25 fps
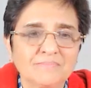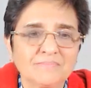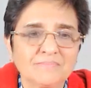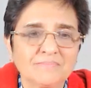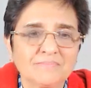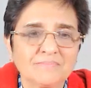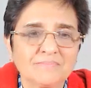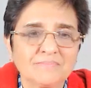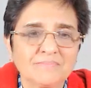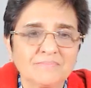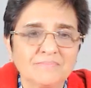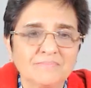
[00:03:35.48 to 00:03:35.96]

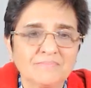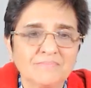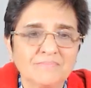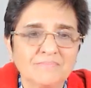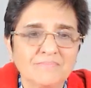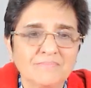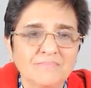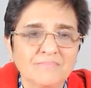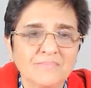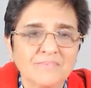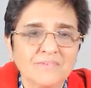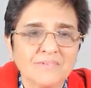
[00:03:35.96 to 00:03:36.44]

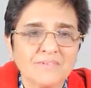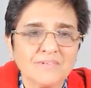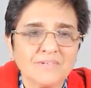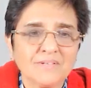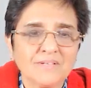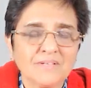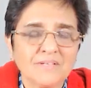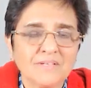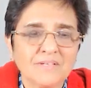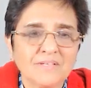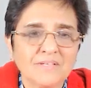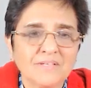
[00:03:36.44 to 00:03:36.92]

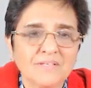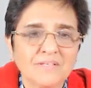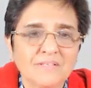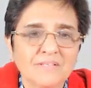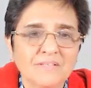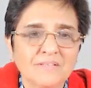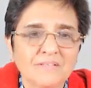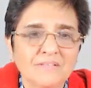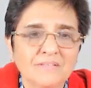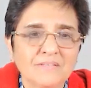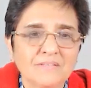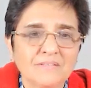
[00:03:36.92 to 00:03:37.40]

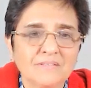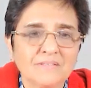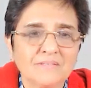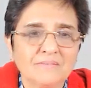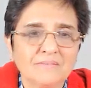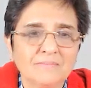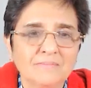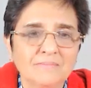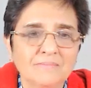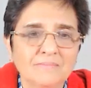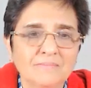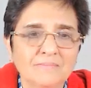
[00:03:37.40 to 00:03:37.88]

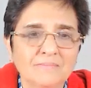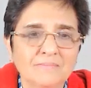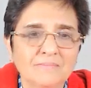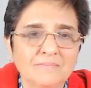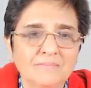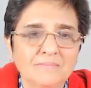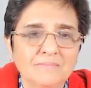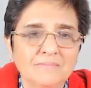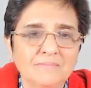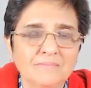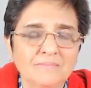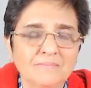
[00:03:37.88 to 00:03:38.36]

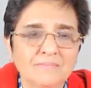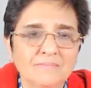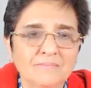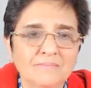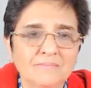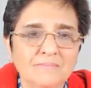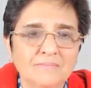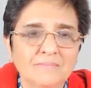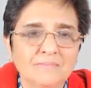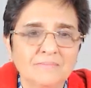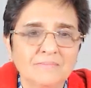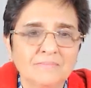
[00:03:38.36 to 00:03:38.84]

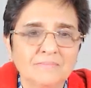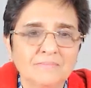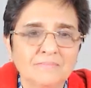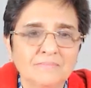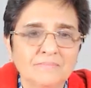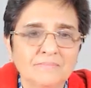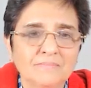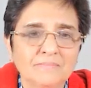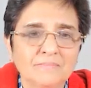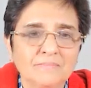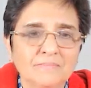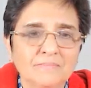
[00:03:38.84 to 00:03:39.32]

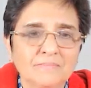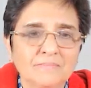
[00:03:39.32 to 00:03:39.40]
This person isn't speaking.